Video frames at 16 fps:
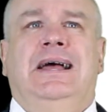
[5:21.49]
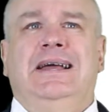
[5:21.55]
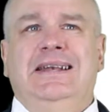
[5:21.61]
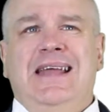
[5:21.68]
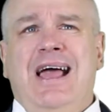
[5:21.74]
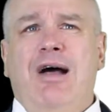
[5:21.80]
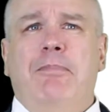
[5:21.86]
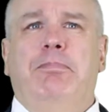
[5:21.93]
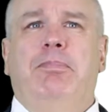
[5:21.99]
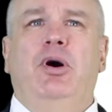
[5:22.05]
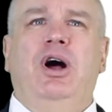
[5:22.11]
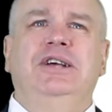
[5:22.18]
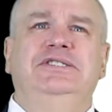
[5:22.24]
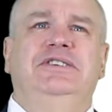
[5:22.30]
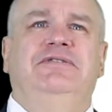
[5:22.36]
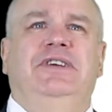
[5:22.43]
Now
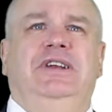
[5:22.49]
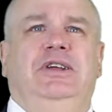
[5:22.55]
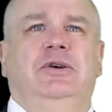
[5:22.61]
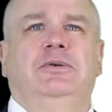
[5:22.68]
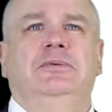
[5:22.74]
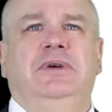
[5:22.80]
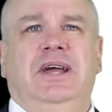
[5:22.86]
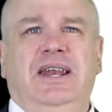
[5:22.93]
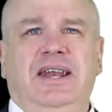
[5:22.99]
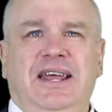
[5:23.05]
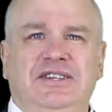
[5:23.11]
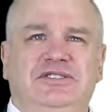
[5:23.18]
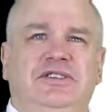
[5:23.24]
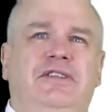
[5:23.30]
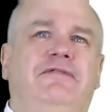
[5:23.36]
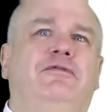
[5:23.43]
pause your video and
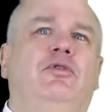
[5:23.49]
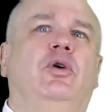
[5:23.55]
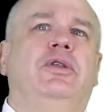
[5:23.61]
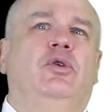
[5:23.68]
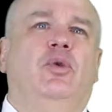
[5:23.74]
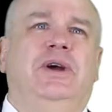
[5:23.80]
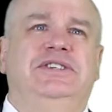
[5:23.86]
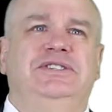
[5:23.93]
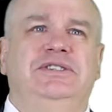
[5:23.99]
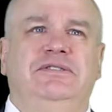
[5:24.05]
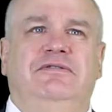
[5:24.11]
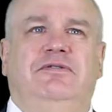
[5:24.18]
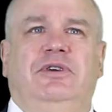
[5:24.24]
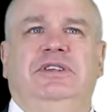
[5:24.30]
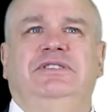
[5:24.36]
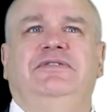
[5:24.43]
answer the fourth question
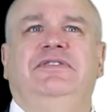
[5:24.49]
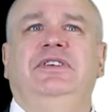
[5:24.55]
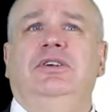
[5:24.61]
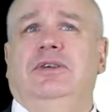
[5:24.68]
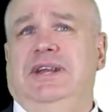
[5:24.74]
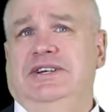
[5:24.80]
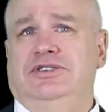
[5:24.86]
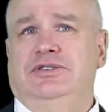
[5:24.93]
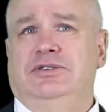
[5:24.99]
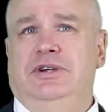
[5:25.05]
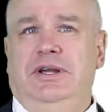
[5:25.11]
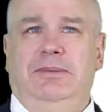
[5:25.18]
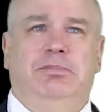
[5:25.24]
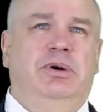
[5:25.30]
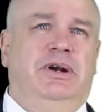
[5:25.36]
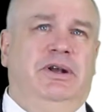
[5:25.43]
for this video lecture
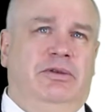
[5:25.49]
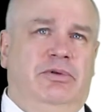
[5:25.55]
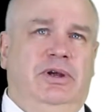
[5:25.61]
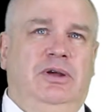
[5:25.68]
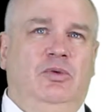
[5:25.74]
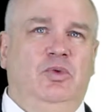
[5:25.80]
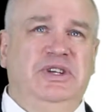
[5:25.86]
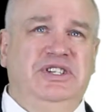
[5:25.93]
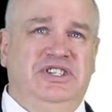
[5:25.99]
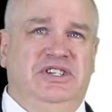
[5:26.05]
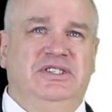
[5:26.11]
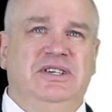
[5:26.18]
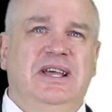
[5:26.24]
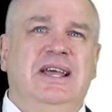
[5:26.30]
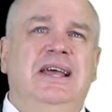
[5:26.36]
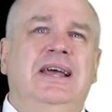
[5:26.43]
in part 3, which is,